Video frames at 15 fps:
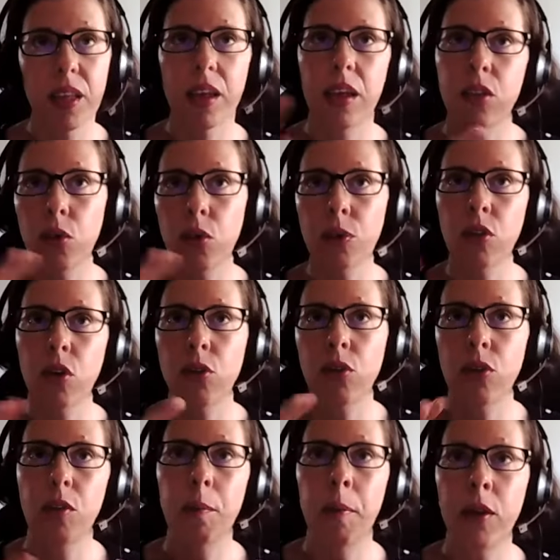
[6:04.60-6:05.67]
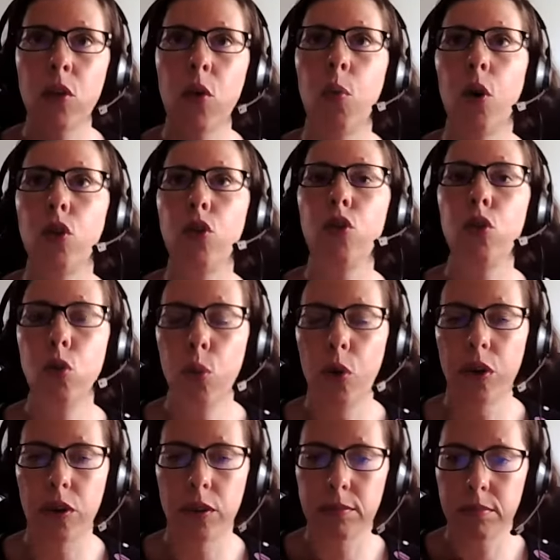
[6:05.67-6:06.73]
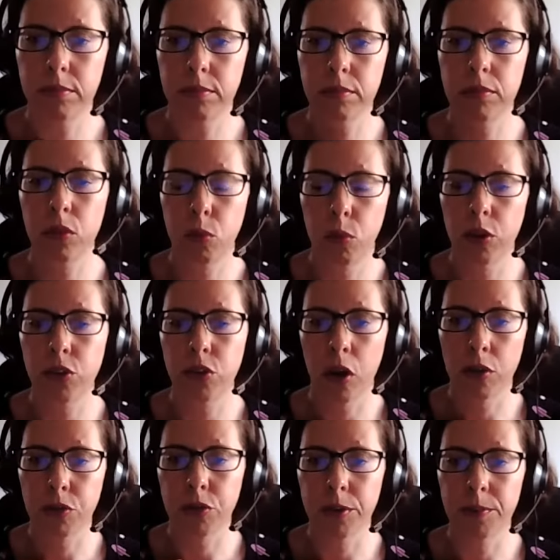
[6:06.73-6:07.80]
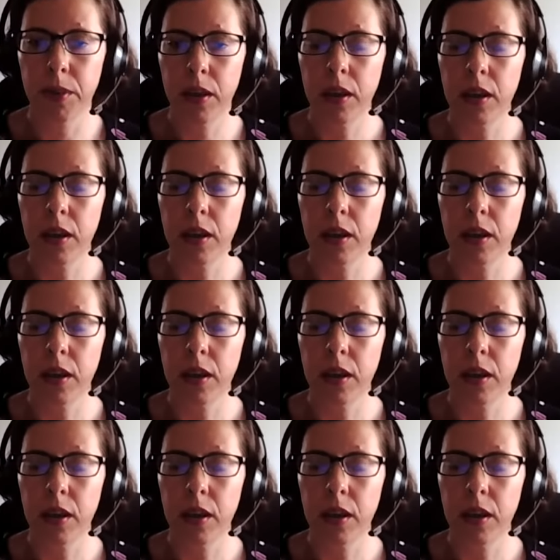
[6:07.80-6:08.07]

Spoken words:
It's always going to depend on what you want to offer.